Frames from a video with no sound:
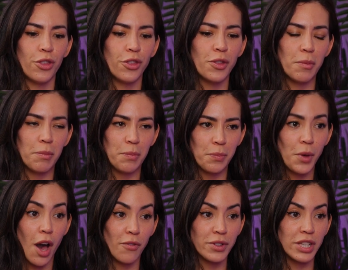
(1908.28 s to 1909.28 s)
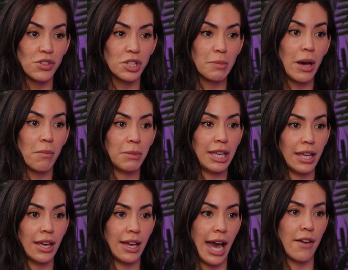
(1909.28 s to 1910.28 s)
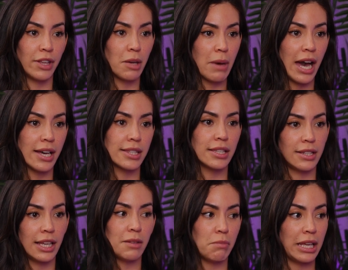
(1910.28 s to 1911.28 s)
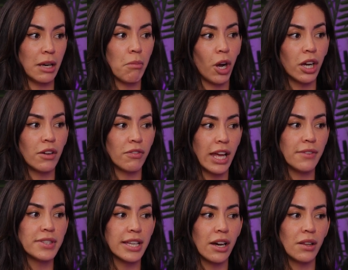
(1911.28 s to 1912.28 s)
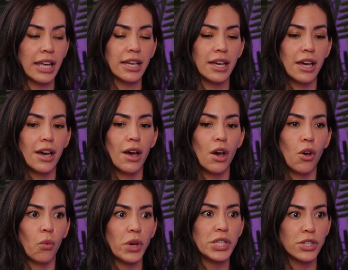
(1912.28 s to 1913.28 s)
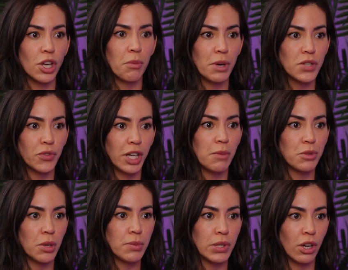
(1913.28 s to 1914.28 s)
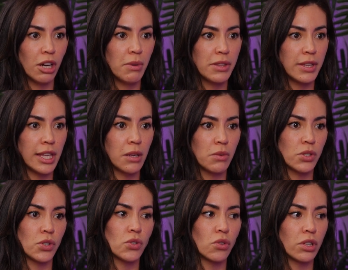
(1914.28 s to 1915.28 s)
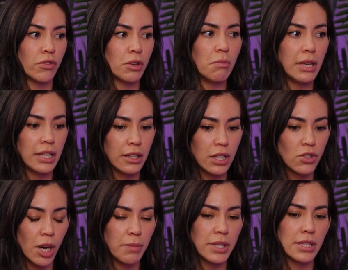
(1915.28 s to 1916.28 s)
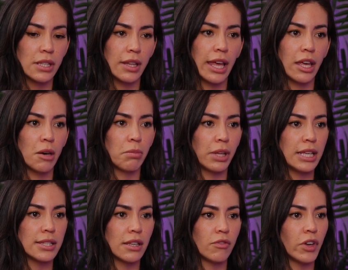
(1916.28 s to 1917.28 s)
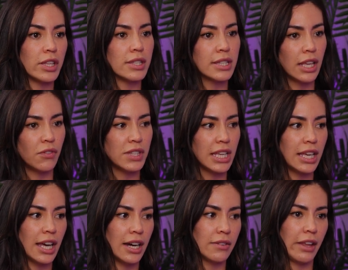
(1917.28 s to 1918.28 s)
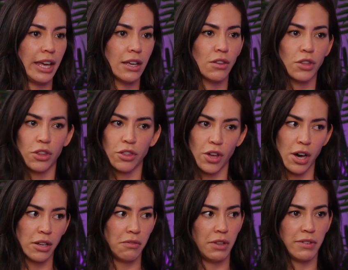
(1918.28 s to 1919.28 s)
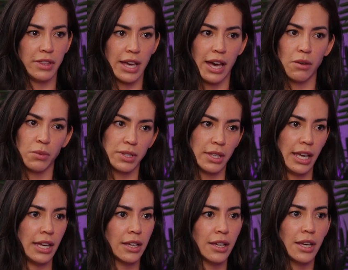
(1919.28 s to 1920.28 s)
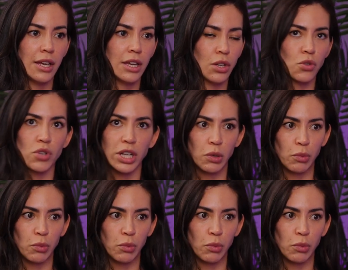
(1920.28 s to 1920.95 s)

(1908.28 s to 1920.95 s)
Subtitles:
the conversation about me having a past and being a part of lifestyle like was so much for him to absorb. I think he was just sort of immediately dropped into like a place of unsafety. And like the thought of even that was like, you're trying